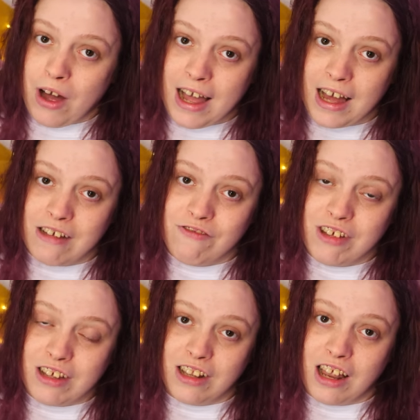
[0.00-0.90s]
where I
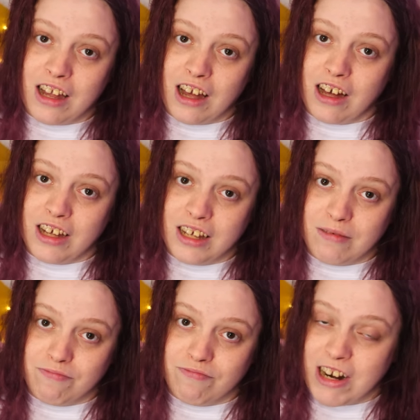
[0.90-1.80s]
feel like I
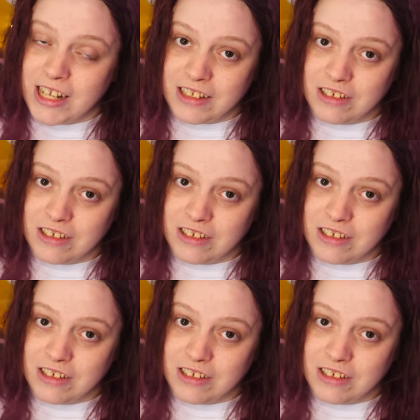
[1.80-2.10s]
am ready